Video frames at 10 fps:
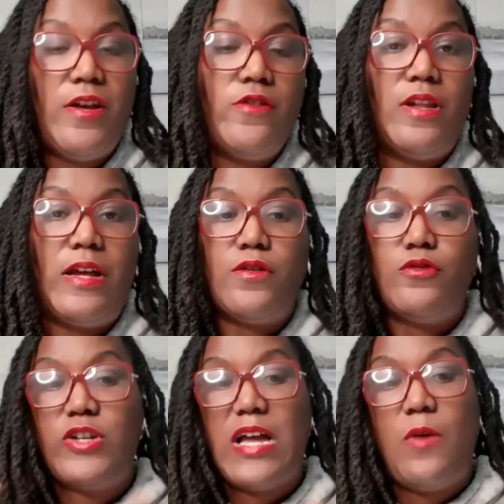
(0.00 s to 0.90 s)
or you're like, no
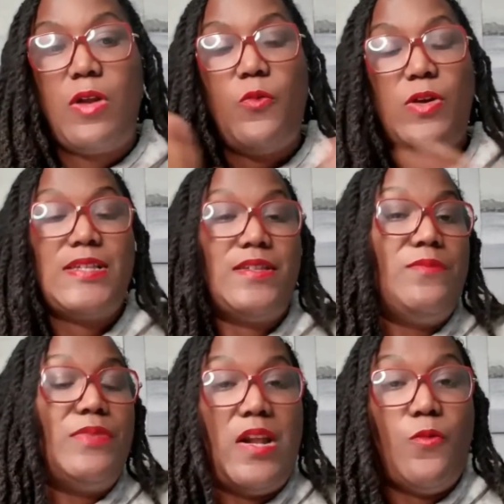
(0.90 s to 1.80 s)
child, when I want to
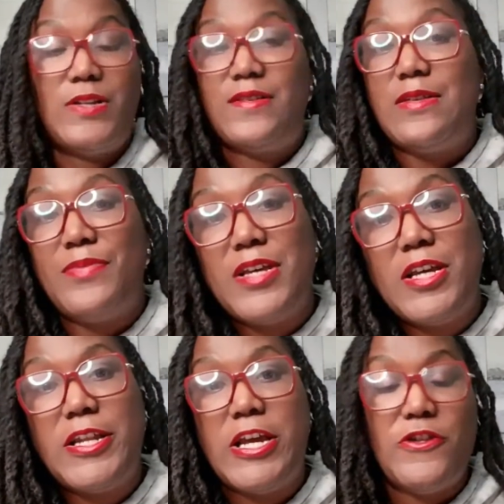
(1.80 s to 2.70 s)
sleep in, I want to sleep
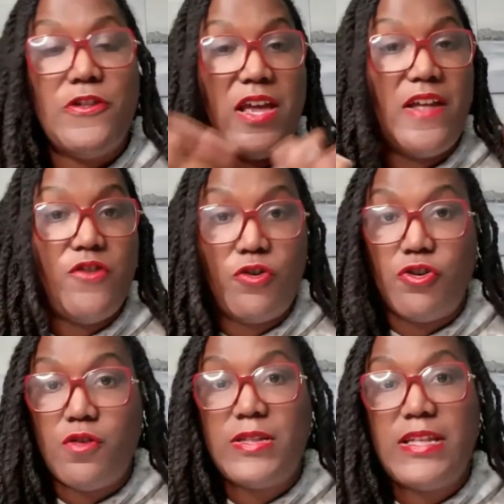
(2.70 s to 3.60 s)
in, and you're
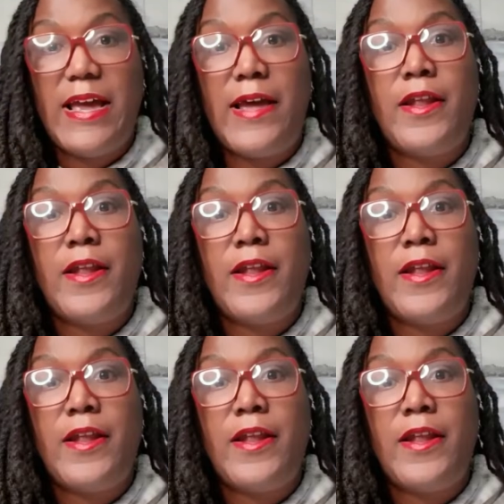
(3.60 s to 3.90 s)
good with that,